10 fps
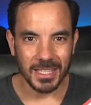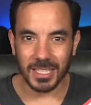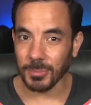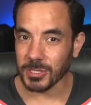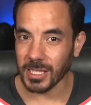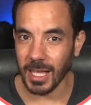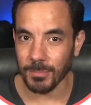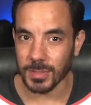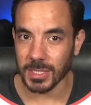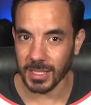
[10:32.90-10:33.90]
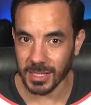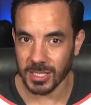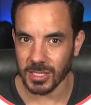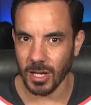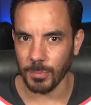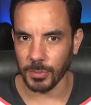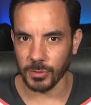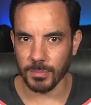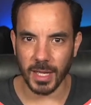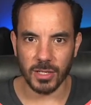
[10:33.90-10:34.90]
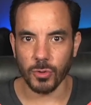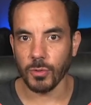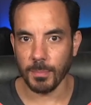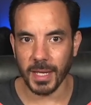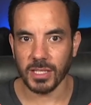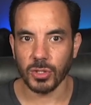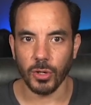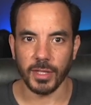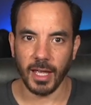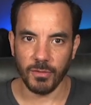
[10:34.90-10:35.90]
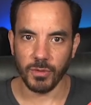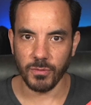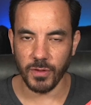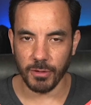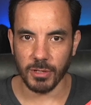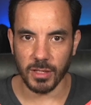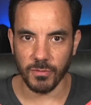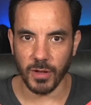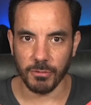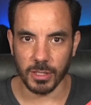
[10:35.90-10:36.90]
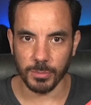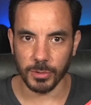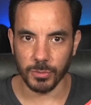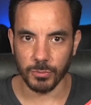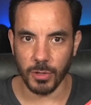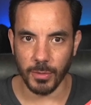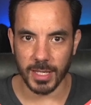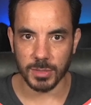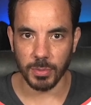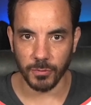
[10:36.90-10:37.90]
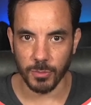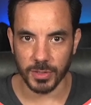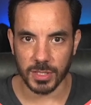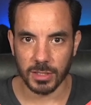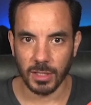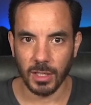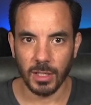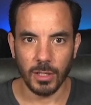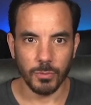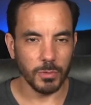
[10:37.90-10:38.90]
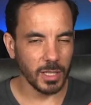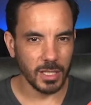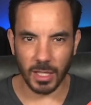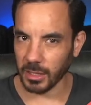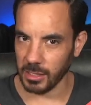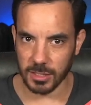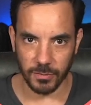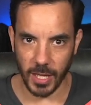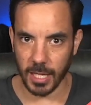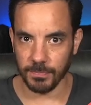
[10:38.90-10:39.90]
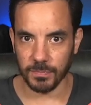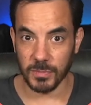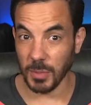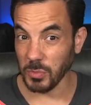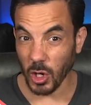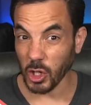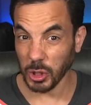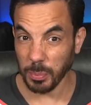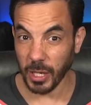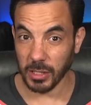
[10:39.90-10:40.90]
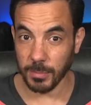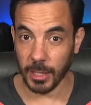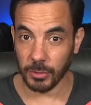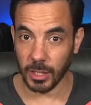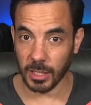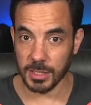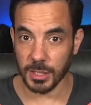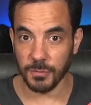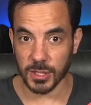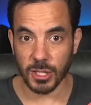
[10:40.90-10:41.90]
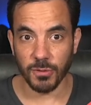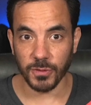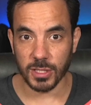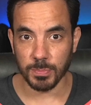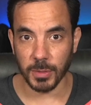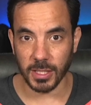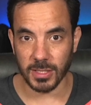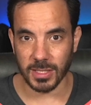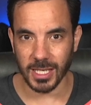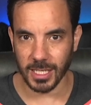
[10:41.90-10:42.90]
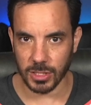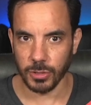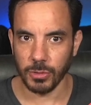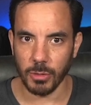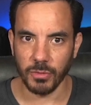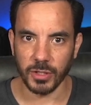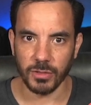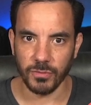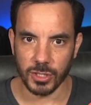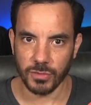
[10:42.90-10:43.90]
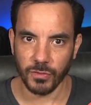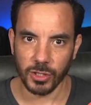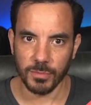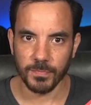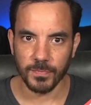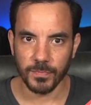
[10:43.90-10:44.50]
Tables and lamps in this example may or may not have very variable R O A S performance. Regardless of that, I'm not going to break them out like I did for sofas because they get too low of a conversion volume.